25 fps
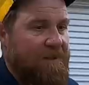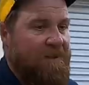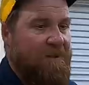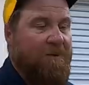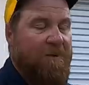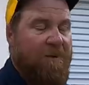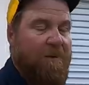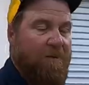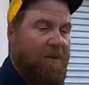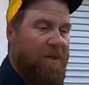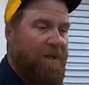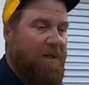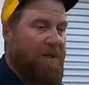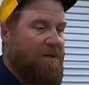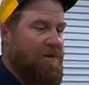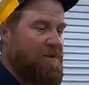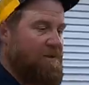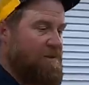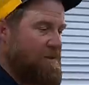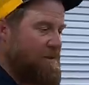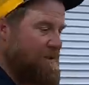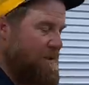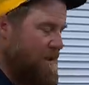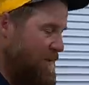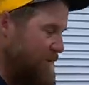So anyway,
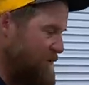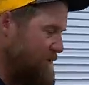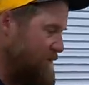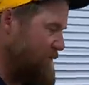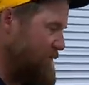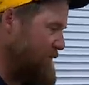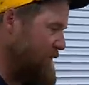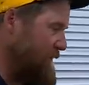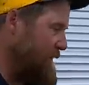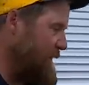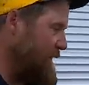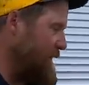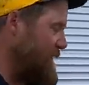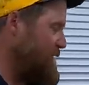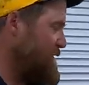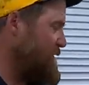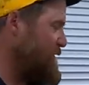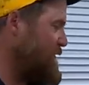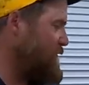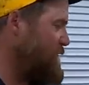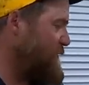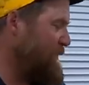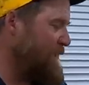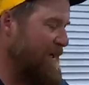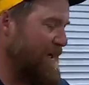here's the rundown.
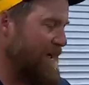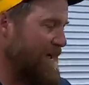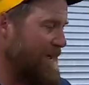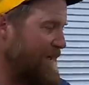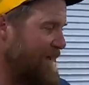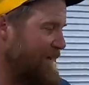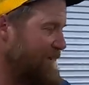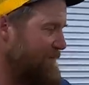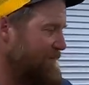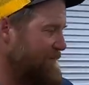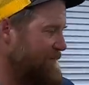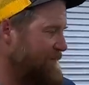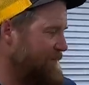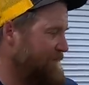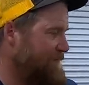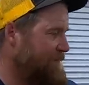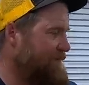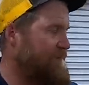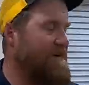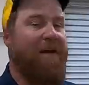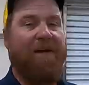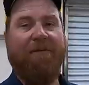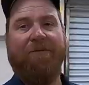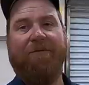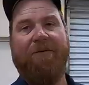So we have
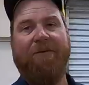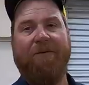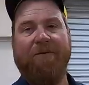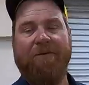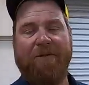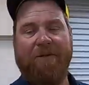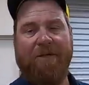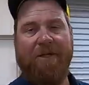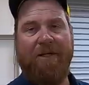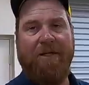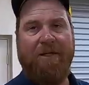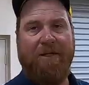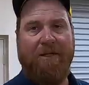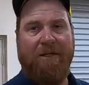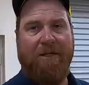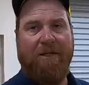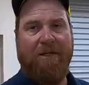513